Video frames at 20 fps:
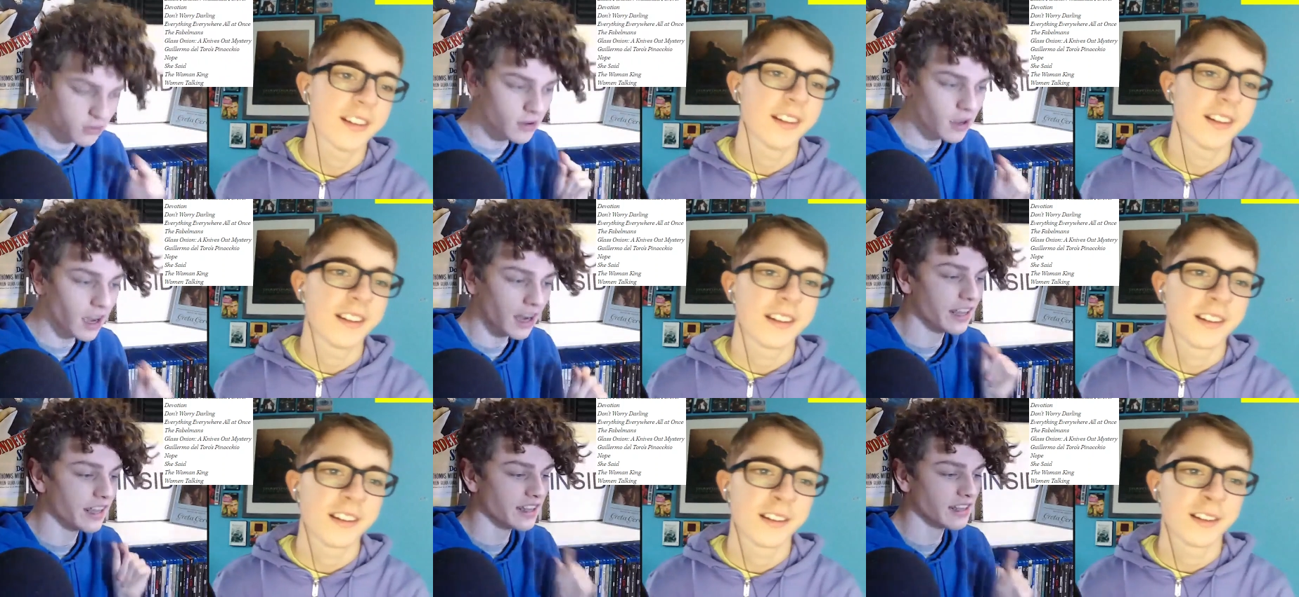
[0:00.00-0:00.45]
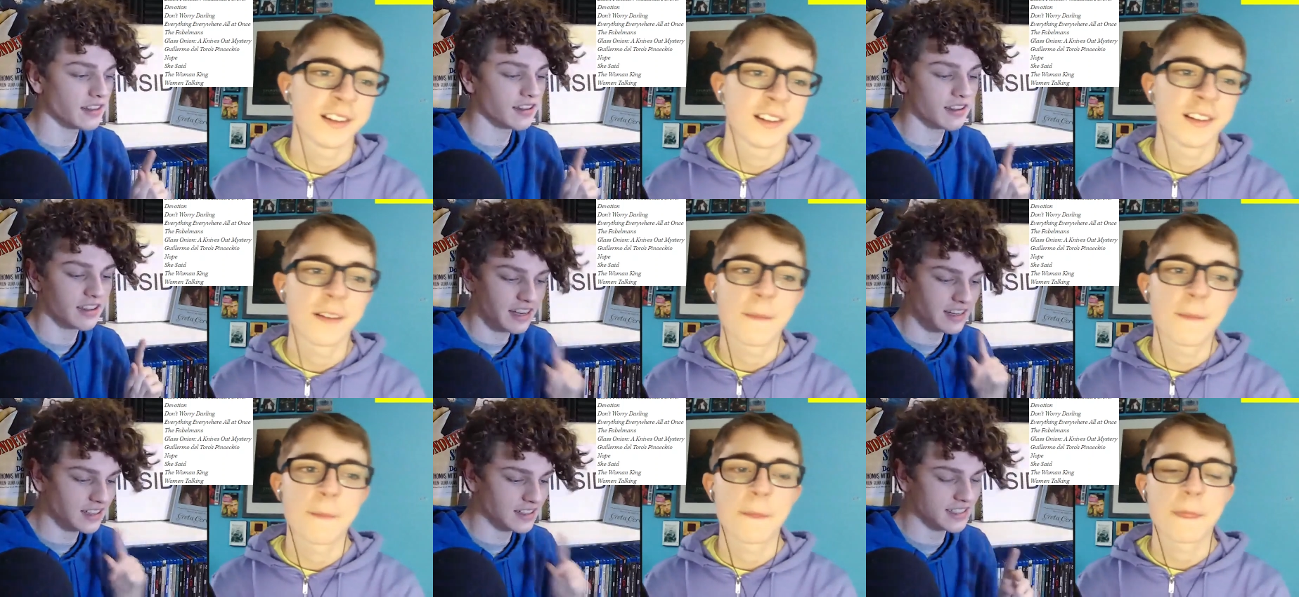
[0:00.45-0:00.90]
Speaker 1: got to get in,
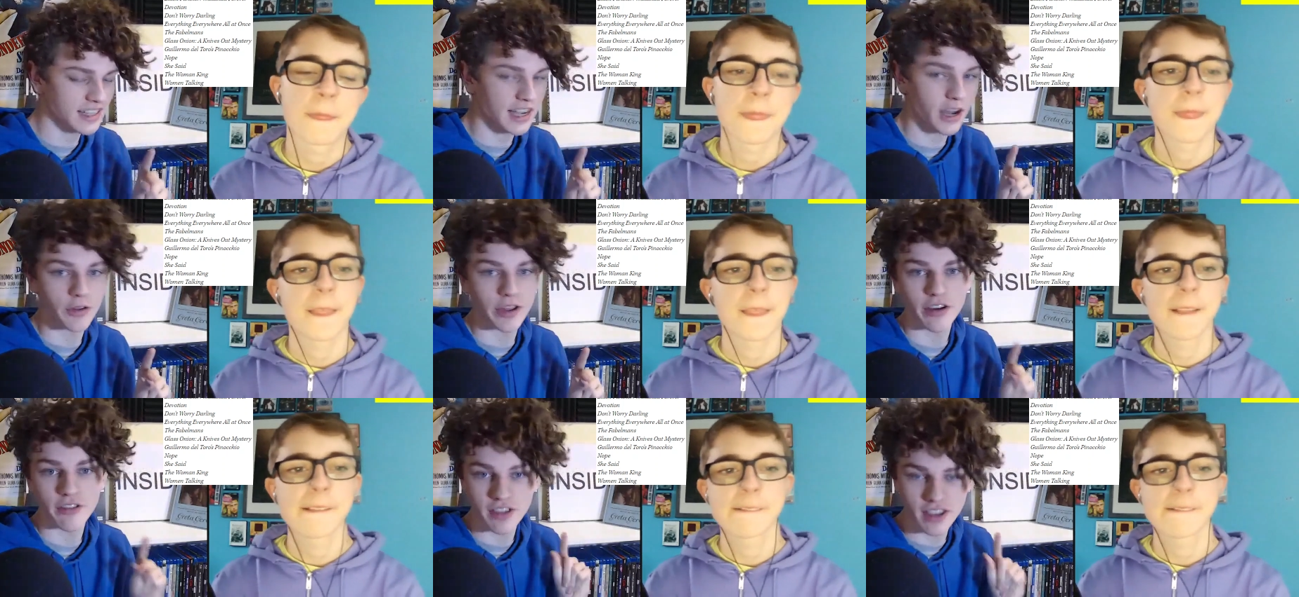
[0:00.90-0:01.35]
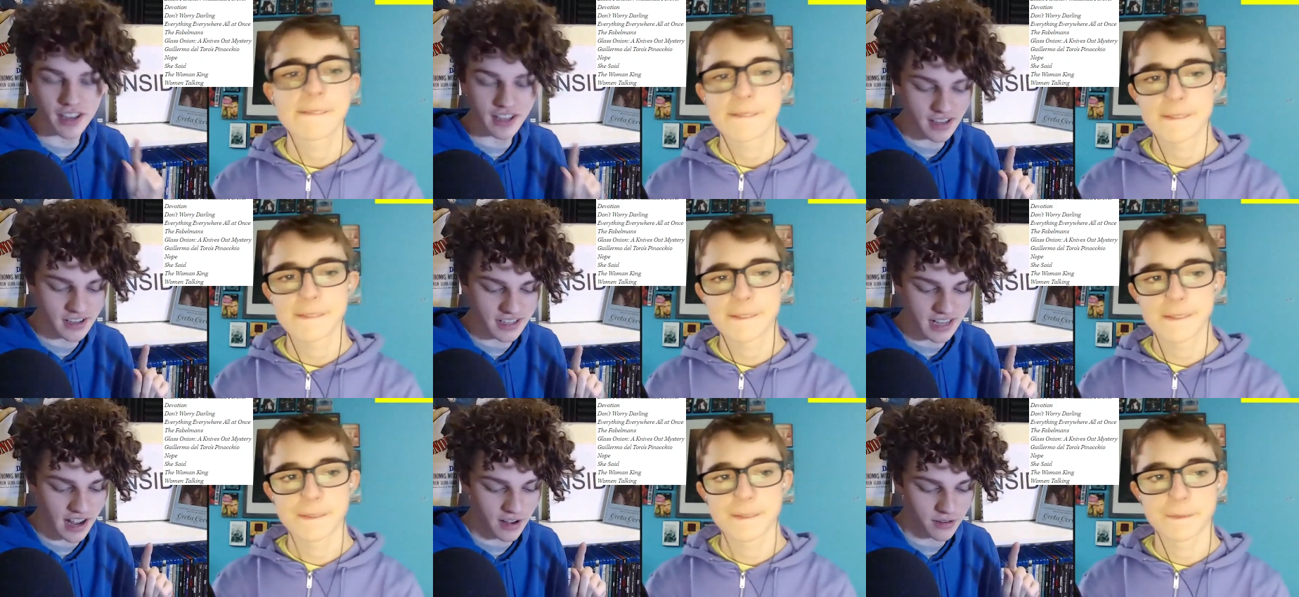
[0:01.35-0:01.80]
get in the sound now. Get in
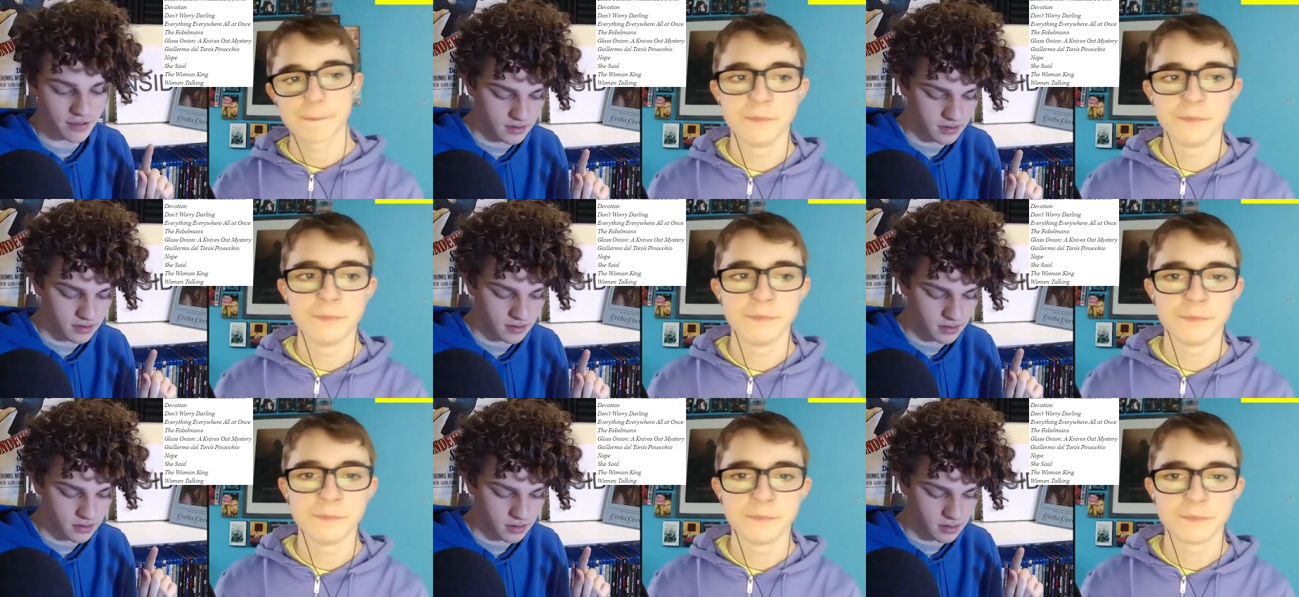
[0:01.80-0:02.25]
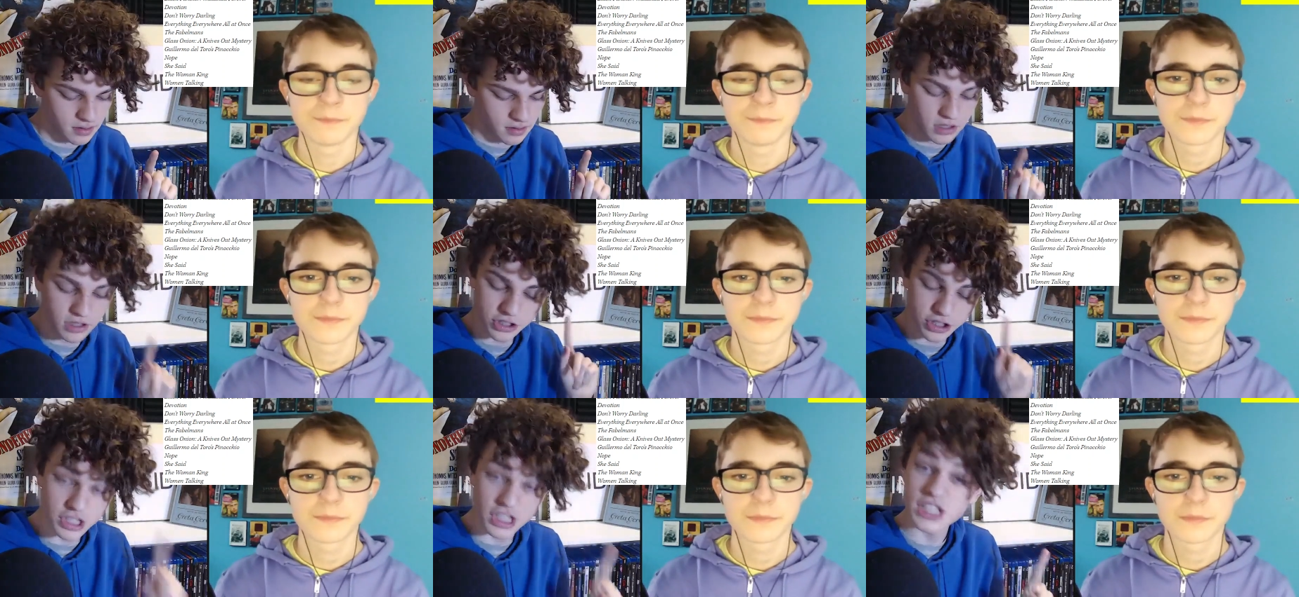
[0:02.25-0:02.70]
the sound. Mm.
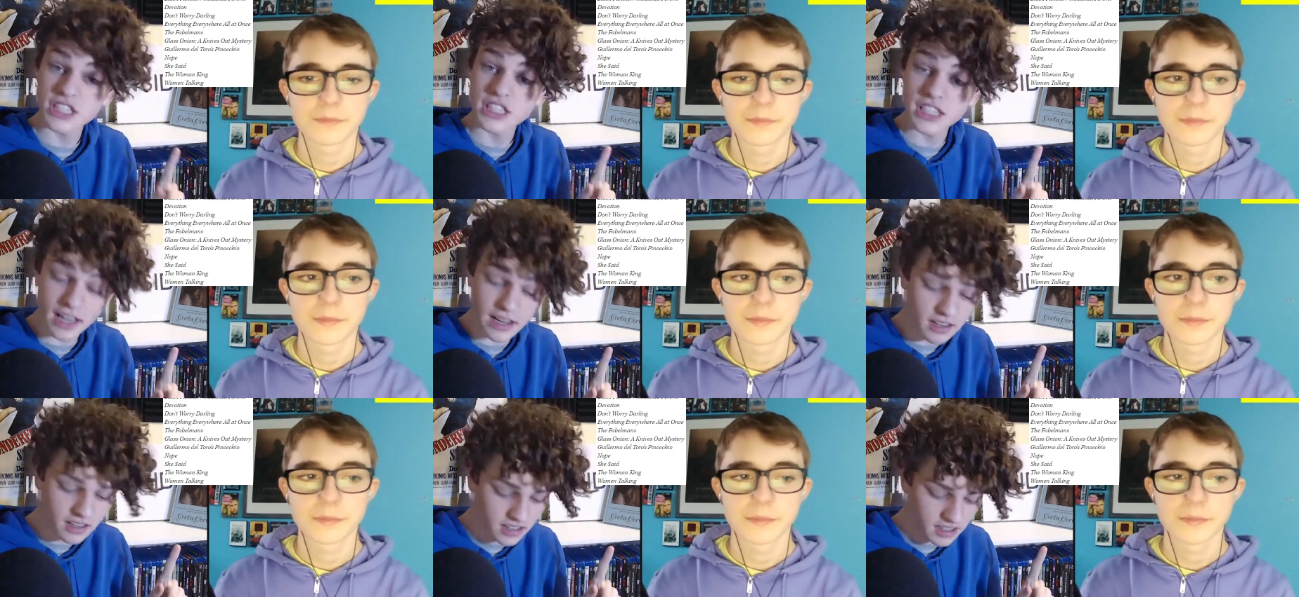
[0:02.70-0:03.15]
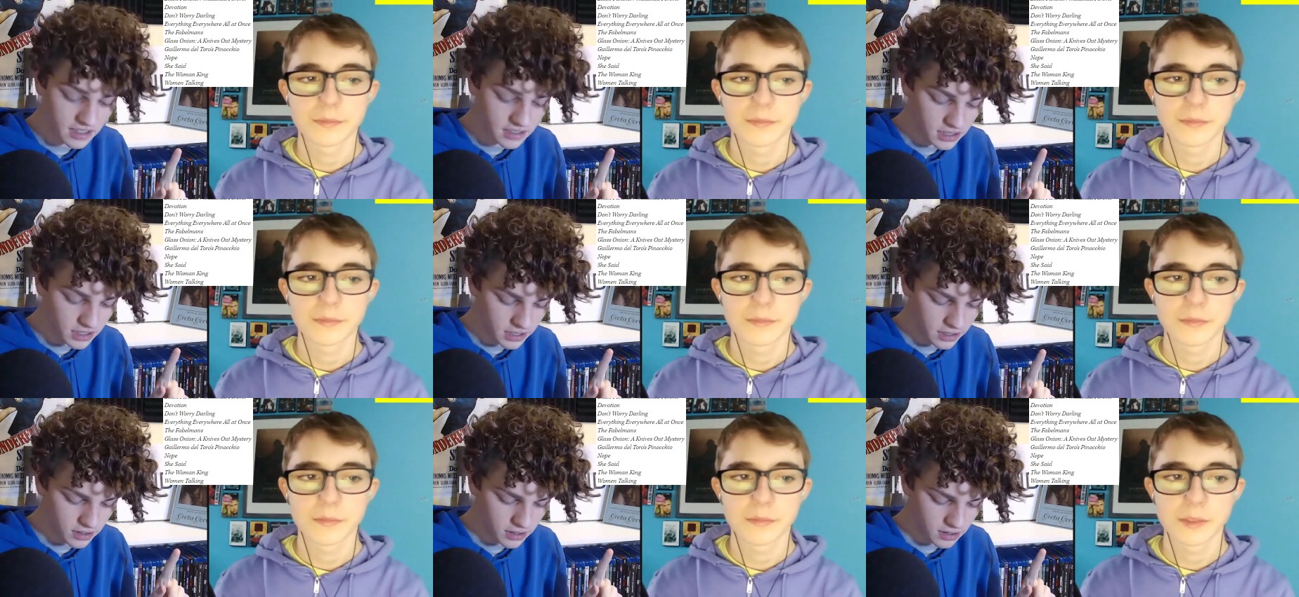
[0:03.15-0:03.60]
She said is
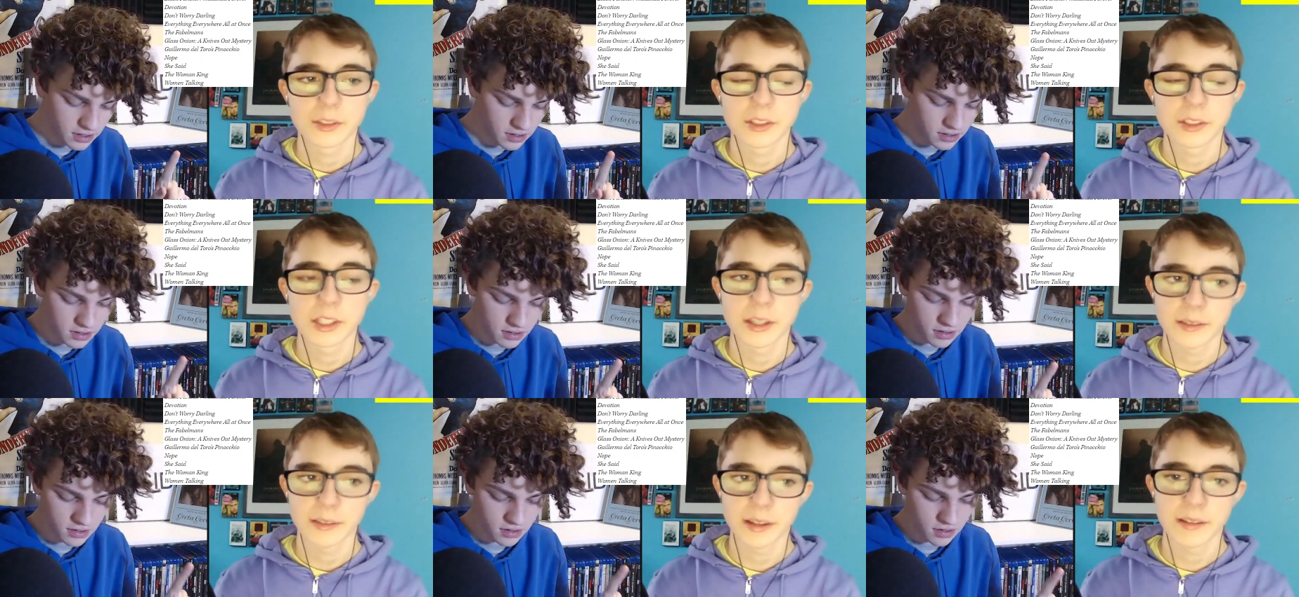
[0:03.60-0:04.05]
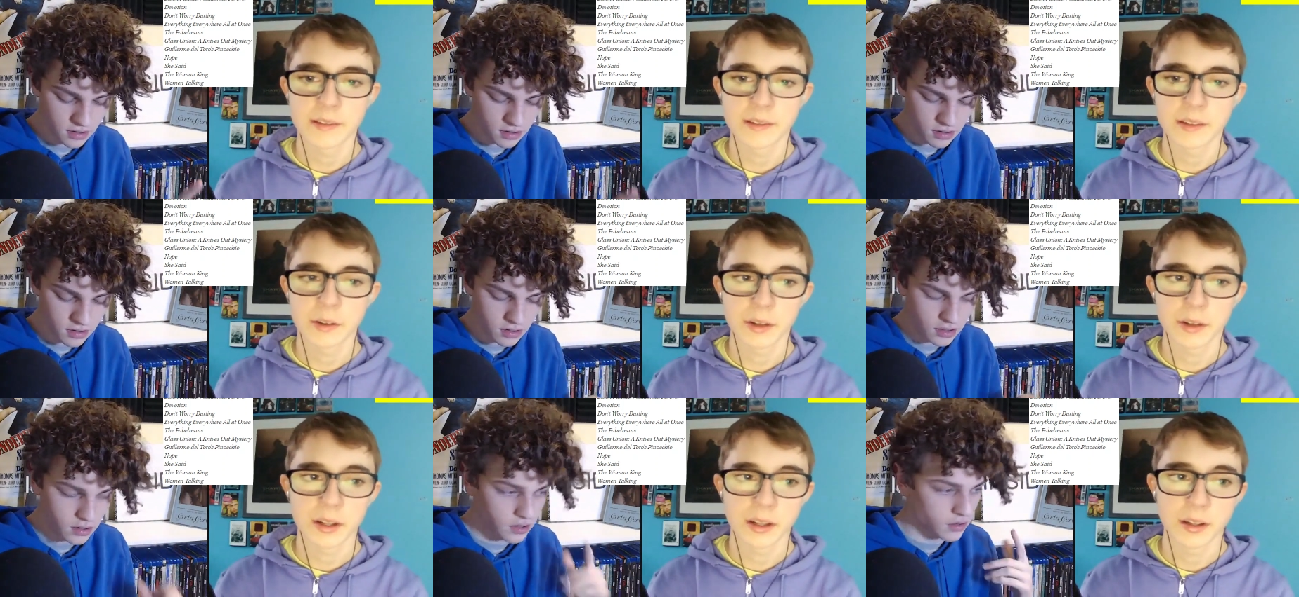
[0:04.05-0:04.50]
here. She said
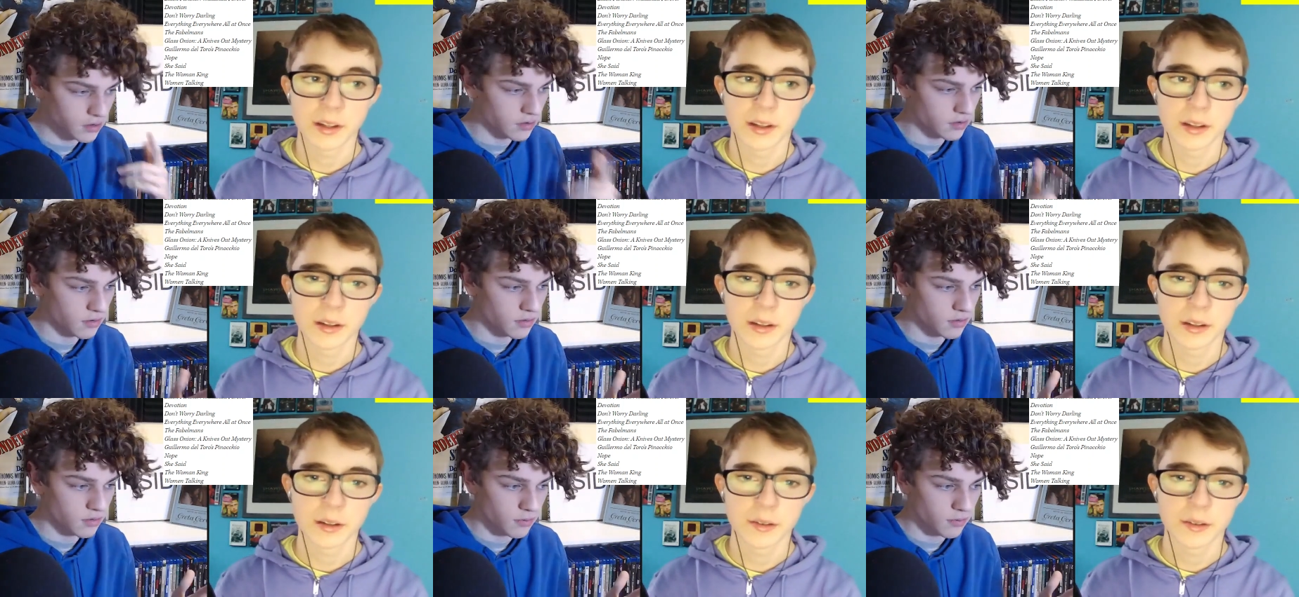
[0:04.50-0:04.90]
still here.